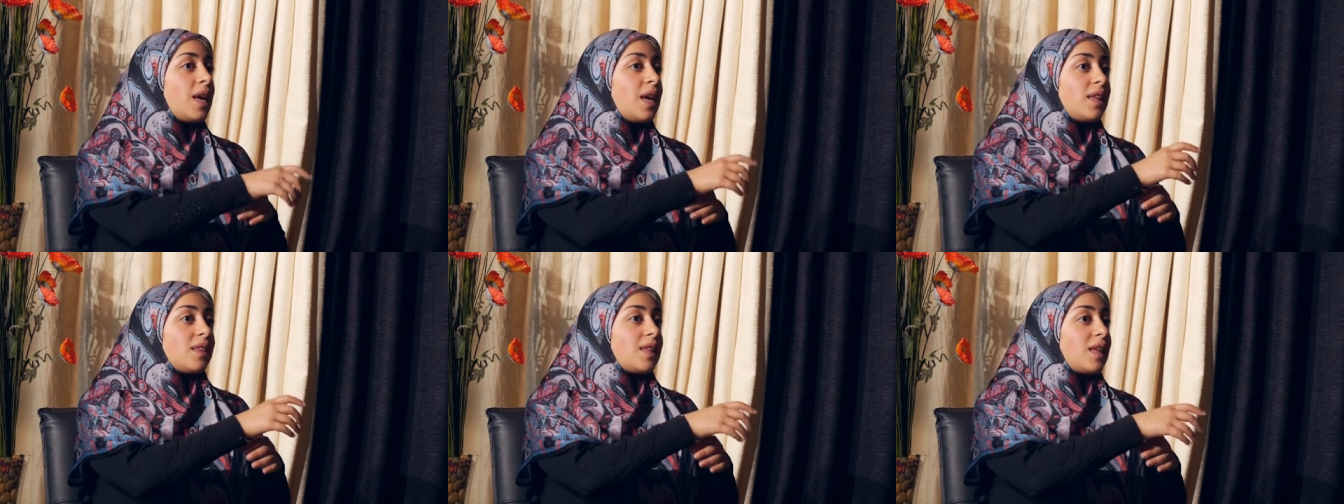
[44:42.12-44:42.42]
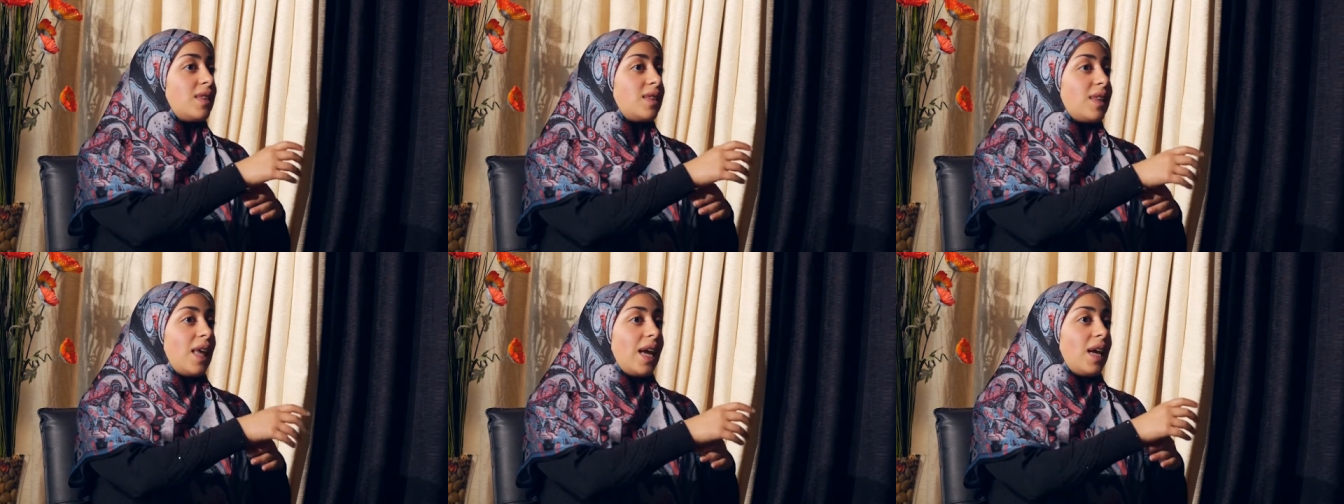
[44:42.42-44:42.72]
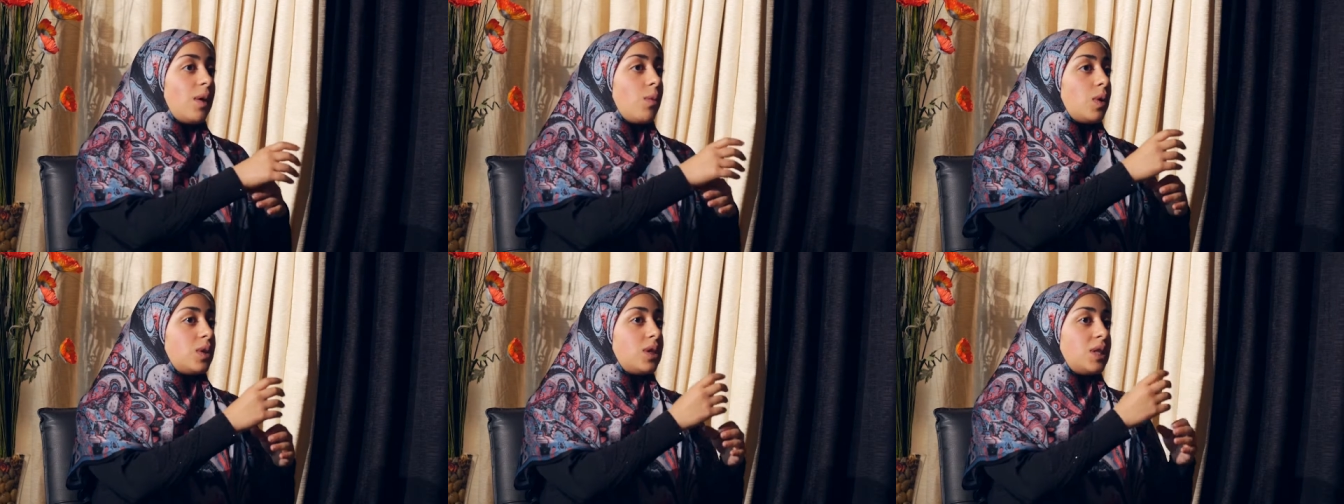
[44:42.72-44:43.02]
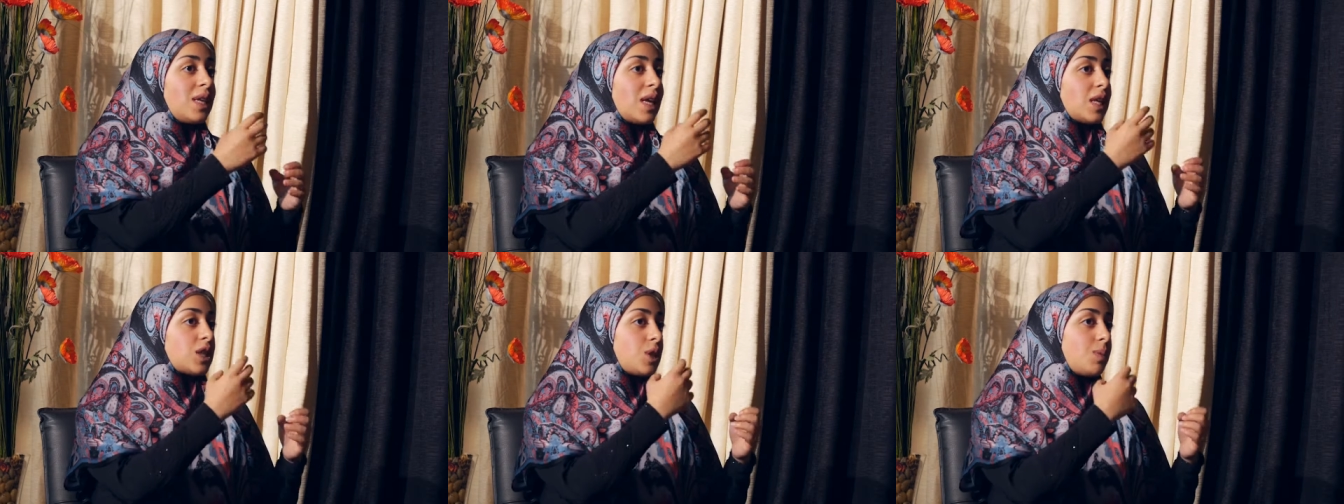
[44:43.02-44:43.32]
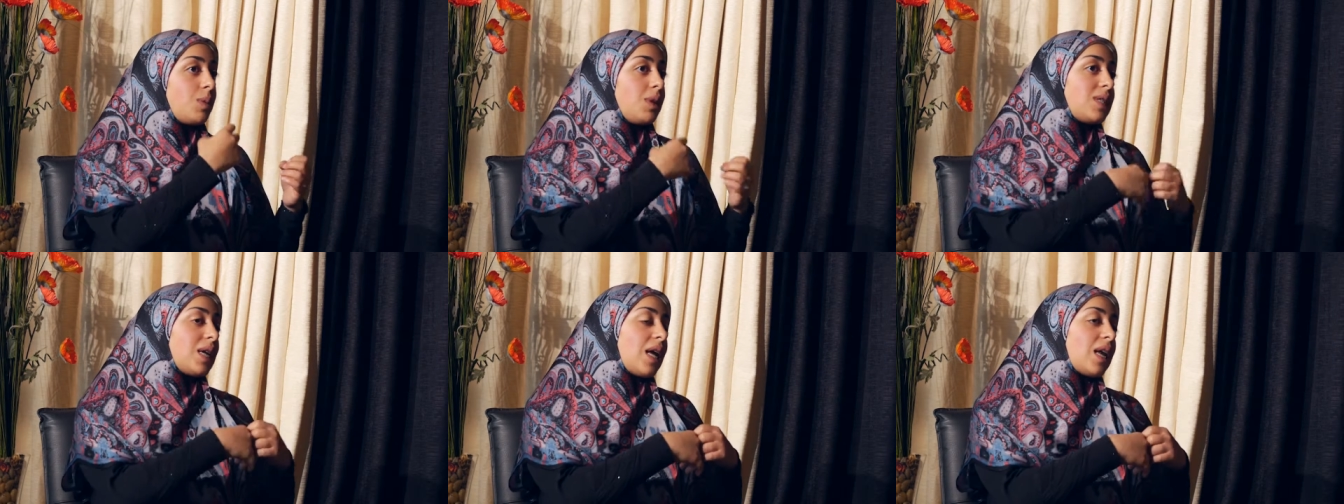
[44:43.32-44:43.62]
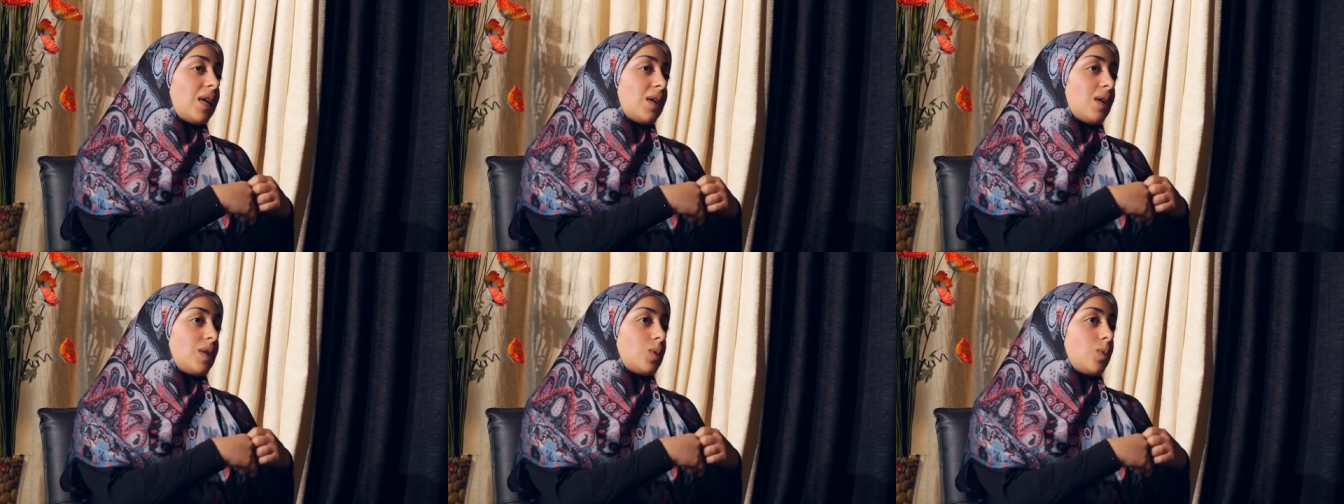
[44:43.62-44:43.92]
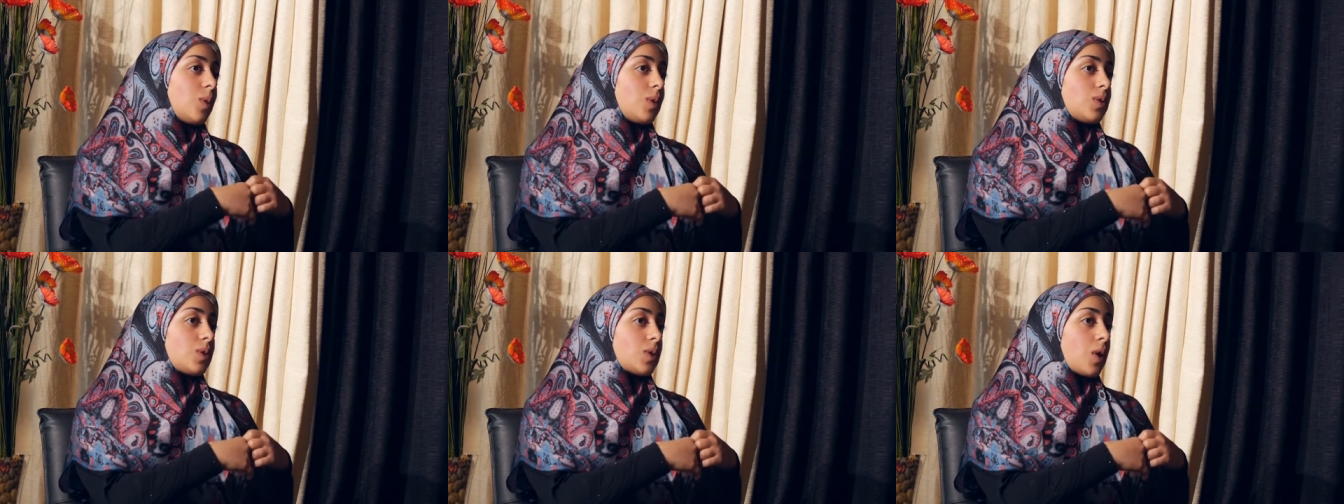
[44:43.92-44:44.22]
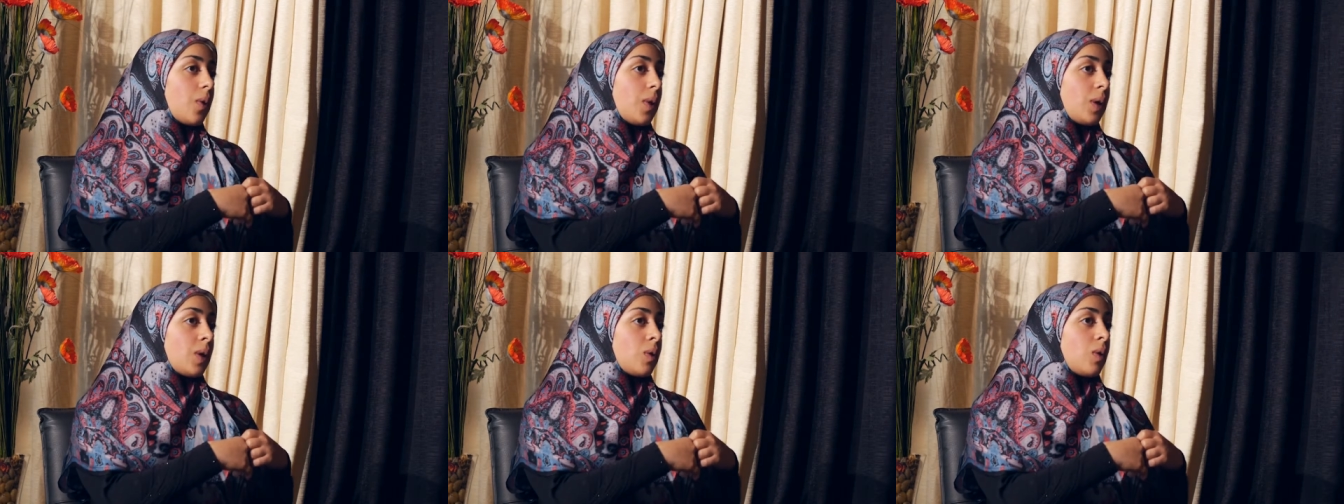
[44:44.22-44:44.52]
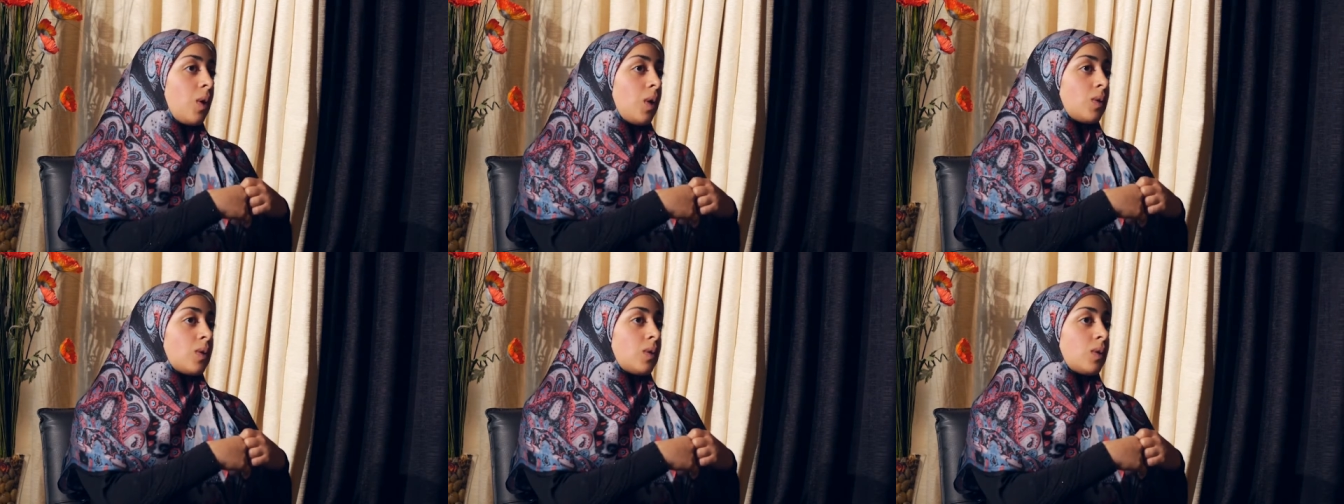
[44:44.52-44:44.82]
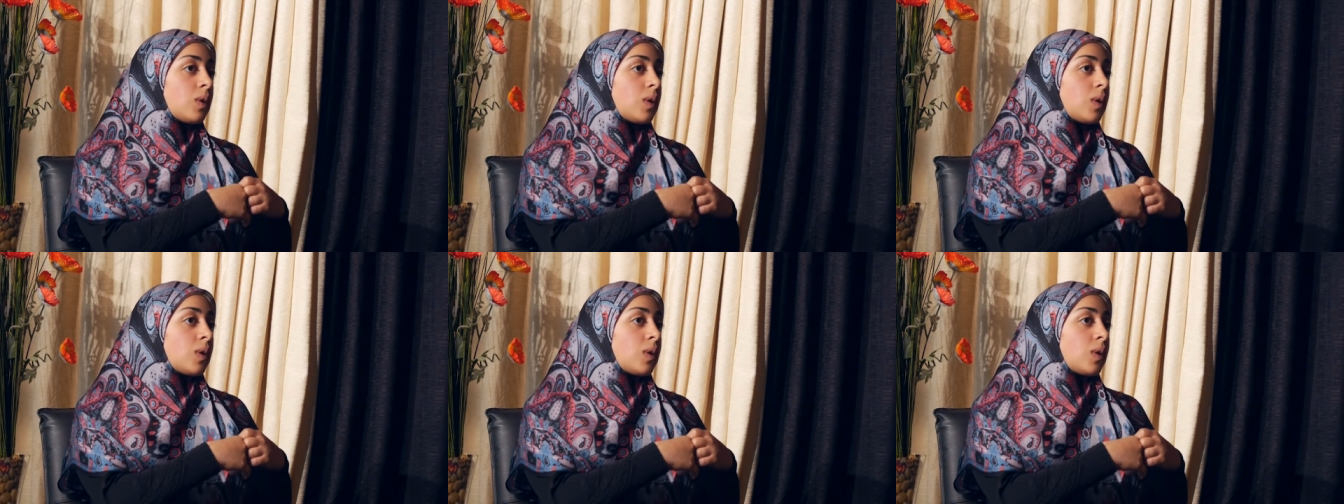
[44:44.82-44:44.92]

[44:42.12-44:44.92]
then they wouldn't actually be telling us what's going on.